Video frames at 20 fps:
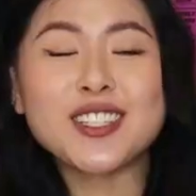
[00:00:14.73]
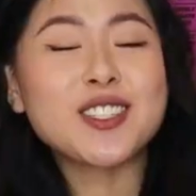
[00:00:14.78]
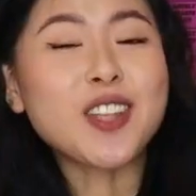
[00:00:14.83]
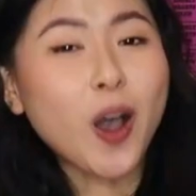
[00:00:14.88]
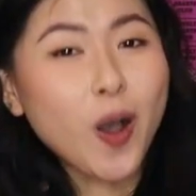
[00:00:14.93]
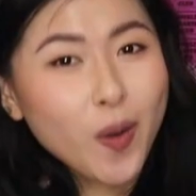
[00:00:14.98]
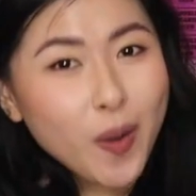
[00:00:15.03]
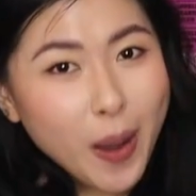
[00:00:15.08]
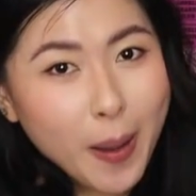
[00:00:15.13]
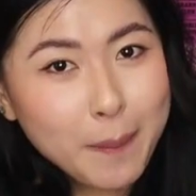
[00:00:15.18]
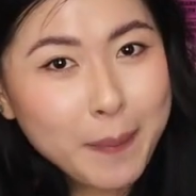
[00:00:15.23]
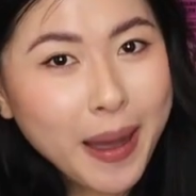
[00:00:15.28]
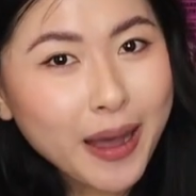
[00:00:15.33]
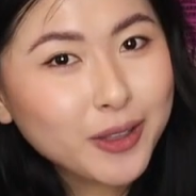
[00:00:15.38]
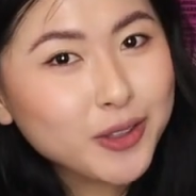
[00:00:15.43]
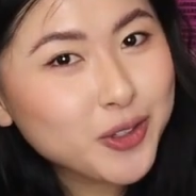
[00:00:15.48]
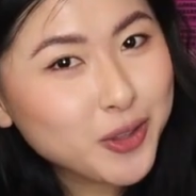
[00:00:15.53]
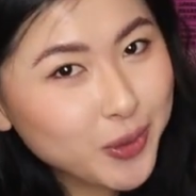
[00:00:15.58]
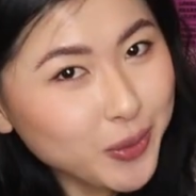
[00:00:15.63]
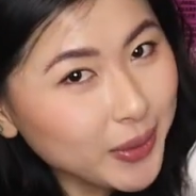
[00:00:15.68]
So
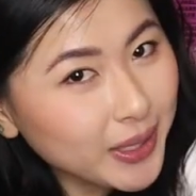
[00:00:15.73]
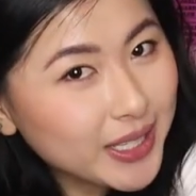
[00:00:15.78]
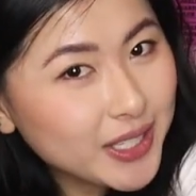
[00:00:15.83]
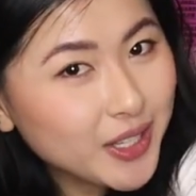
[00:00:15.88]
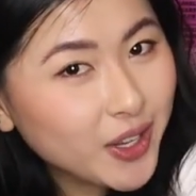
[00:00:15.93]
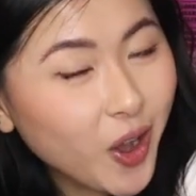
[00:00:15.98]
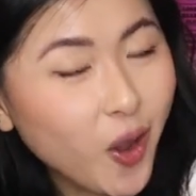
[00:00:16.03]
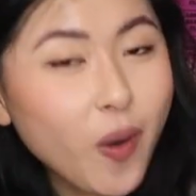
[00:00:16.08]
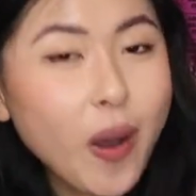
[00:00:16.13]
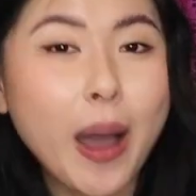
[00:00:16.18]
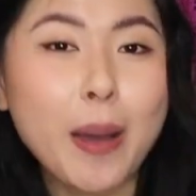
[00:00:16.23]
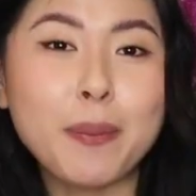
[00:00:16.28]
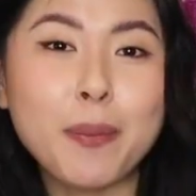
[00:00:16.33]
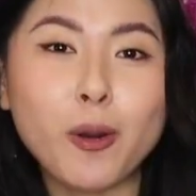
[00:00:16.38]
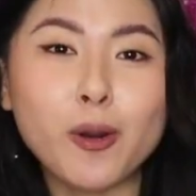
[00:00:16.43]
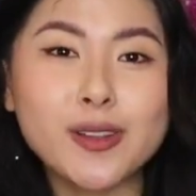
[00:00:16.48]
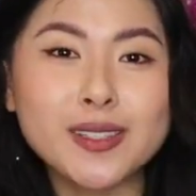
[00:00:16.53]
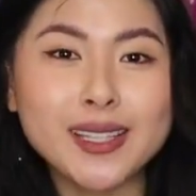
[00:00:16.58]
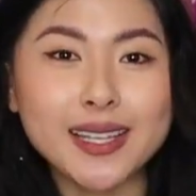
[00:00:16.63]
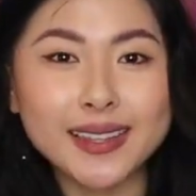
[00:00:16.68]
about 2 weeks ago, I
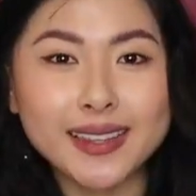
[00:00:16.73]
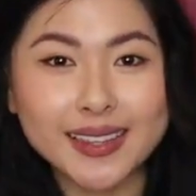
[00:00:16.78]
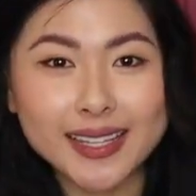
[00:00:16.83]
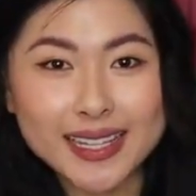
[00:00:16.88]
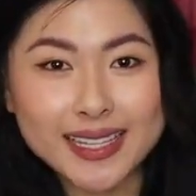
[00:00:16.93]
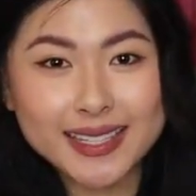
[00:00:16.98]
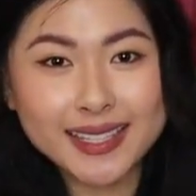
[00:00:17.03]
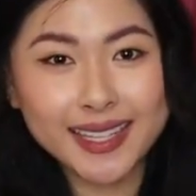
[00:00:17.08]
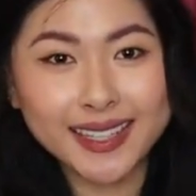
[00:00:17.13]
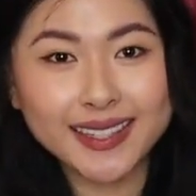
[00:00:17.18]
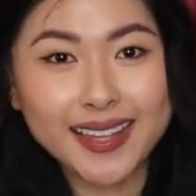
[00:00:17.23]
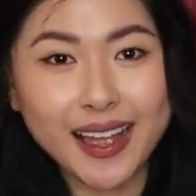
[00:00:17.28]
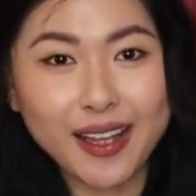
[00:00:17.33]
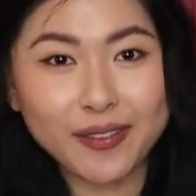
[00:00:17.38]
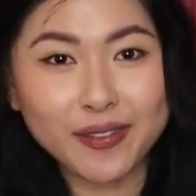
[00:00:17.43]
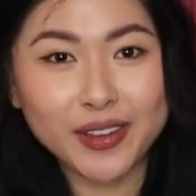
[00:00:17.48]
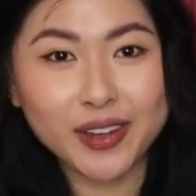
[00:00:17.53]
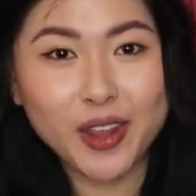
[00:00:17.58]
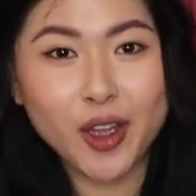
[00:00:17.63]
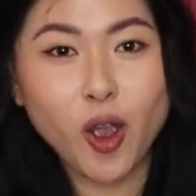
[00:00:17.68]
posted this
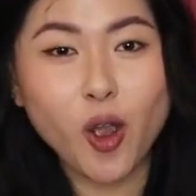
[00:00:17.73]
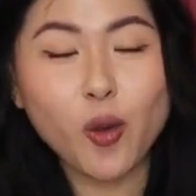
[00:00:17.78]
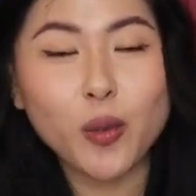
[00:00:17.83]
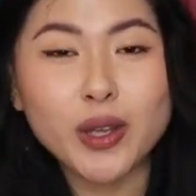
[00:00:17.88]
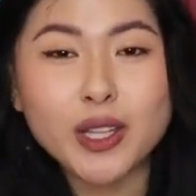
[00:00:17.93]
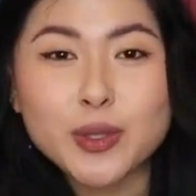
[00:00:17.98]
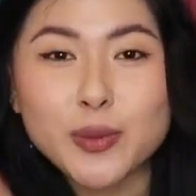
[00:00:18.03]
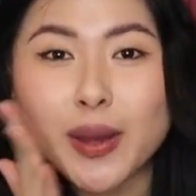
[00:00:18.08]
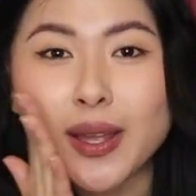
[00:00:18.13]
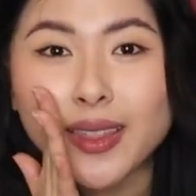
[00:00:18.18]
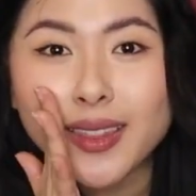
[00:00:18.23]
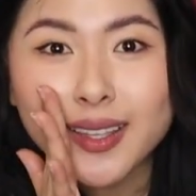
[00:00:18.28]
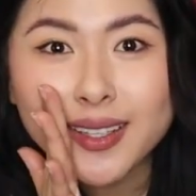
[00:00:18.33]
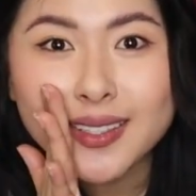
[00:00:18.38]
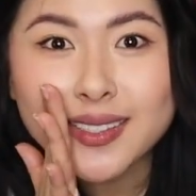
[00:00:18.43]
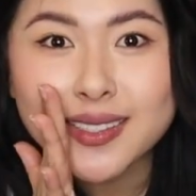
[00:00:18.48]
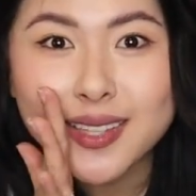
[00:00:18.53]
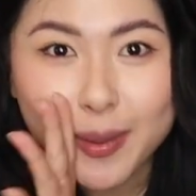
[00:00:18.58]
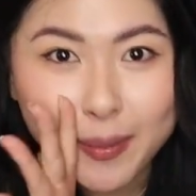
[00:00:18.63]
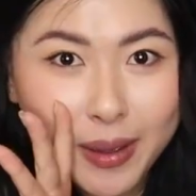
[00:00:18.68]
TikTok video, which went
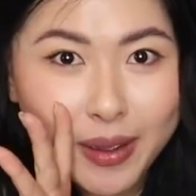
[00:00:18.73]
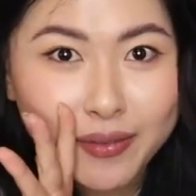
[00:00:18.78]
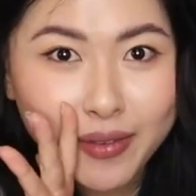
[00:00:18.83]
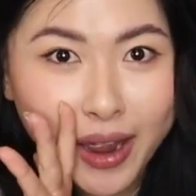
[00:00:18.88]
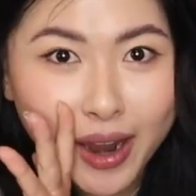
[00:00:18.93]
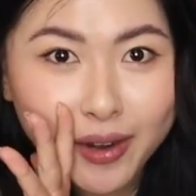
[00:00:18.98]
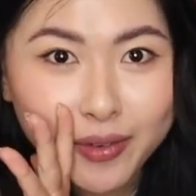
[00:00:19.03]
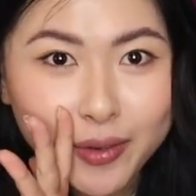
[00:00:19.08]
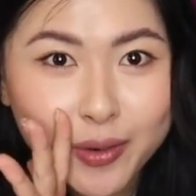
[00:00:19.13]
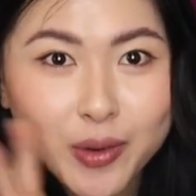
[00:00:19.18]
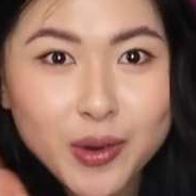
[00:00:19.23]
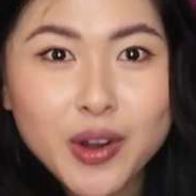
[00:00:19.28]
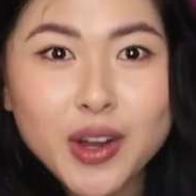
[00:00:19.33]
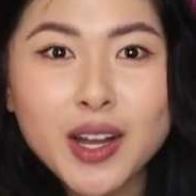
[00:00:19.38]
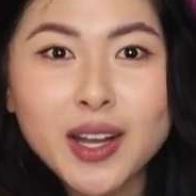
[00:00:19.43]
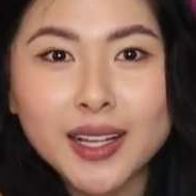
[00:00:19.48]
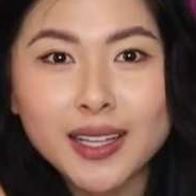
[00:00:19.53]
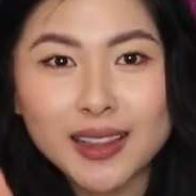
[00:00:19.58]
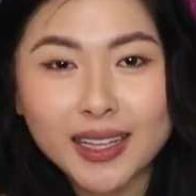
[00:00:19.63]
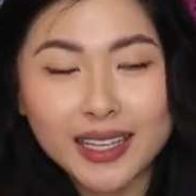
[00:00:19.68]
like
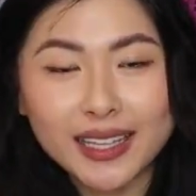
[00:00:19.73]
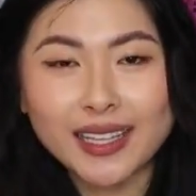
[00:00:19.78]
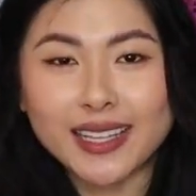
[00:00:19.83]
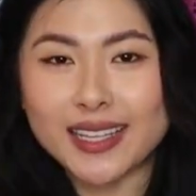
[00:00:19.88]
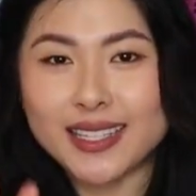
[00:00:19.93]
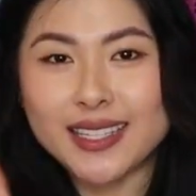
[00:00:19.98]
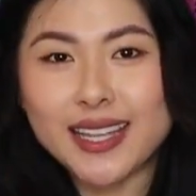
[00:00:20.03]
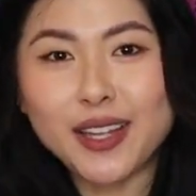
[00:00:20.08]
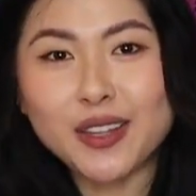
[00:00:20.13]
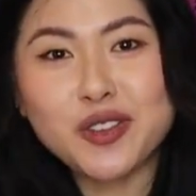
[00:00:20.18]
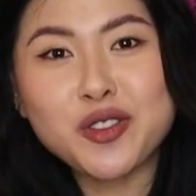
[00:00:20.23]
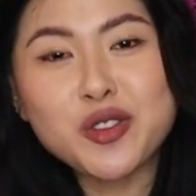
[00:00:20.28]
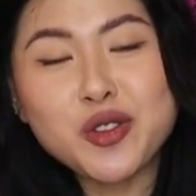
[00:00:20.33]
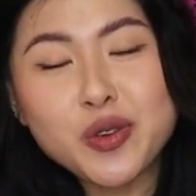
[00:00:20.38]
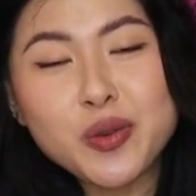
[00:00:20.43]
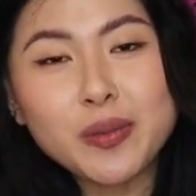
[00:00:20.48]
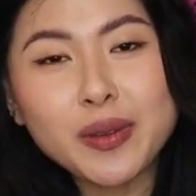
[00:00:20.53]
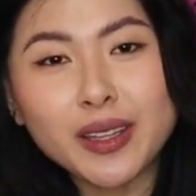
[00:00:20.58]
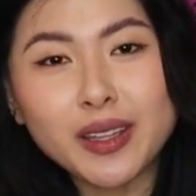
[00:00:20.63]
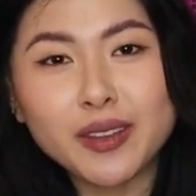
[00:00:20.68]
semi-viral. Like it's at
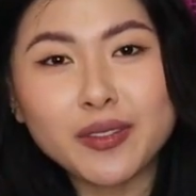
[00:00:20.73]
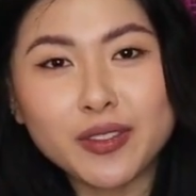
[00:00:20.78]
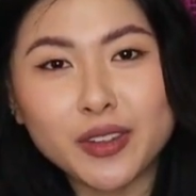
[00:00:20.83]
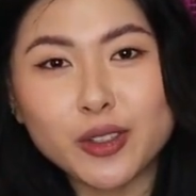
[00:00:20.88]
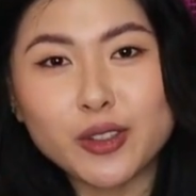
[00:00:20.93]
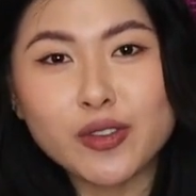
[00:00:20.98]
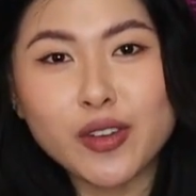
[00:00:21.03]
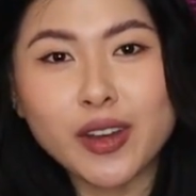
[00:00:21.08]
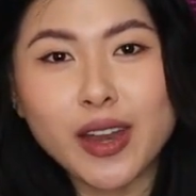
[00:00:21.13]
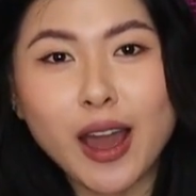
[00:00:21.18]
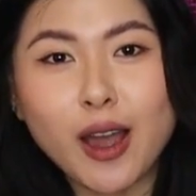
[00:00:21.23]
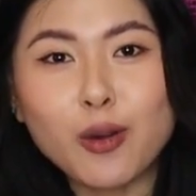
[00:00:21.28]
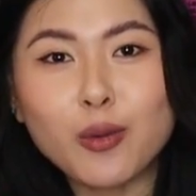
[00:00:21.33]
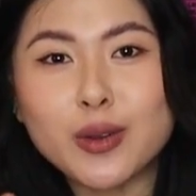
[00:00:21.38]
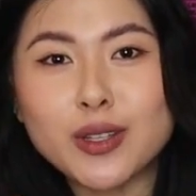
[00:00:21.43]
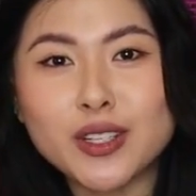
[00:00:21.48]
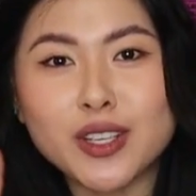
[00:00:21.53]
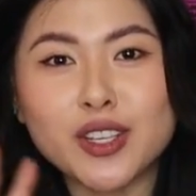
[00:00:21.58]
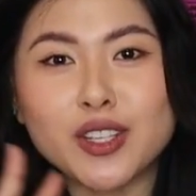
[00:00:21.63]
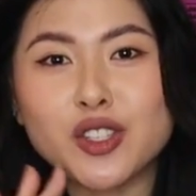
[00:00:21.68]
2 million views right now,
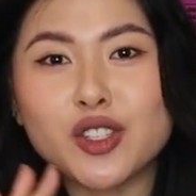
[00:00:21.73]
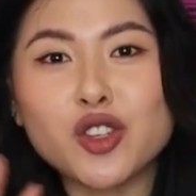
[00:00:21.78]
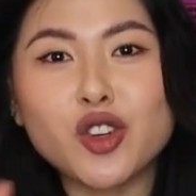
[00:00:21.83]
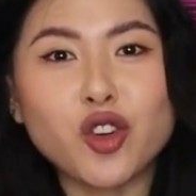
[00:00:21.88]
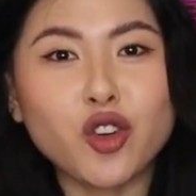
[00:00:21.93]
which is